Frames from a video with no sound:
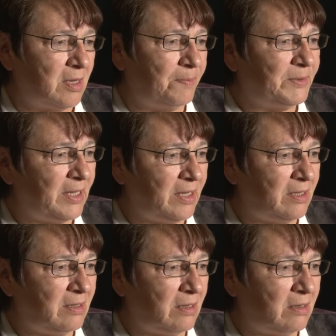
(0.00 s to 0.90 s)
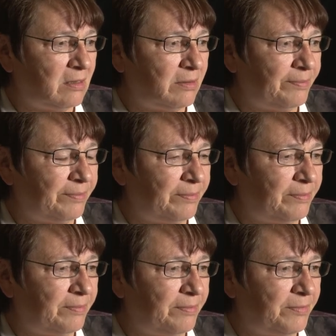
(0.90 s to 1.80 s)
obtain uh,
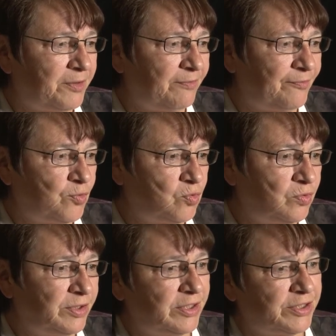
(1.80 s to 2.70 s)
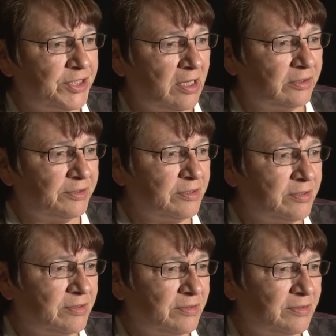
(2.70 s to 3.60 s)
their food, their
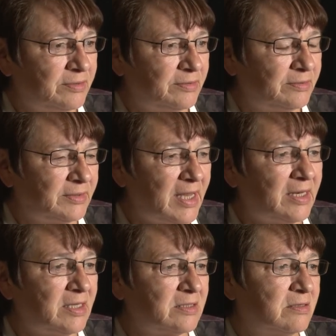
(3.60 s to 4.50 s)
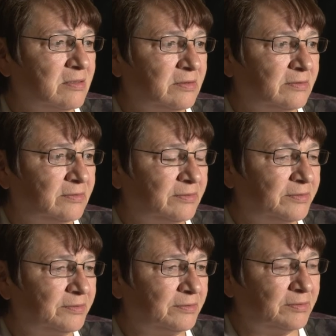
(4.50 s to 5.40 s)
shelter, that has gone
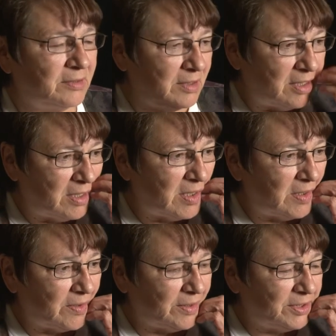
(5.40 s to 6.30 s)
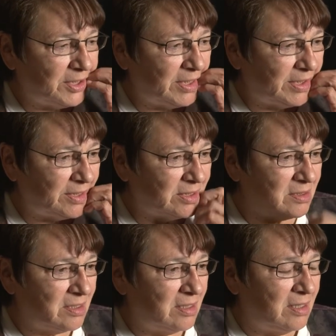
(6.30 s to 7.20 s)
through a lot of changes.
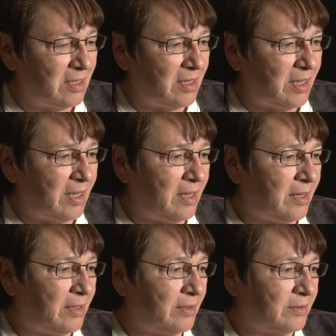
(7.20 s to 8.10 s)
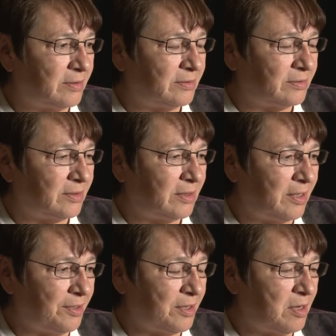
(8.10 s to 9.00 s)
And uh,
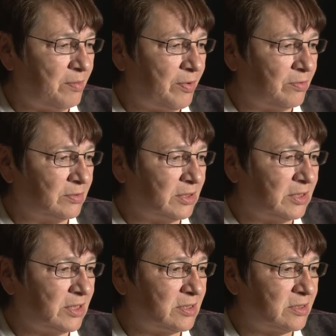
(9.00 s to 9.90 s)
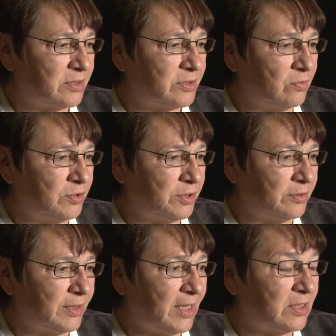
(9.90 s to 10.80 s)
another component is the
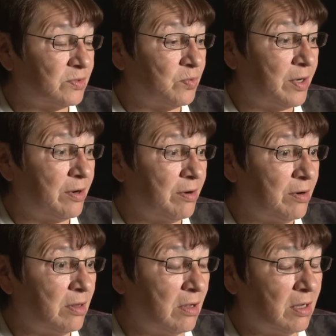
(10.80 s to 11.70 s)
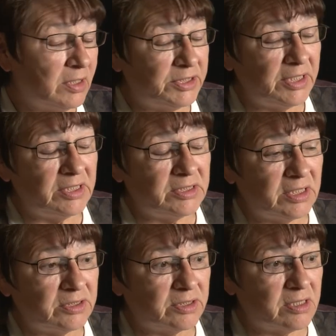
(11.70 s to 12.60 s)
social. That's where a lot of change
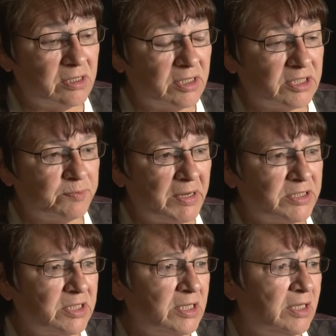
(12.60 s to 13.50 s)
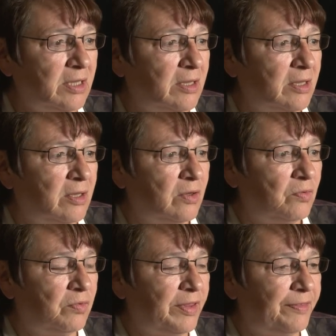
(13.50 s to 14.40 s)
has occurred, especially
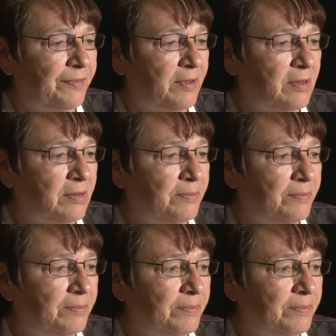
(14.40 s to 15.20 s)
with um,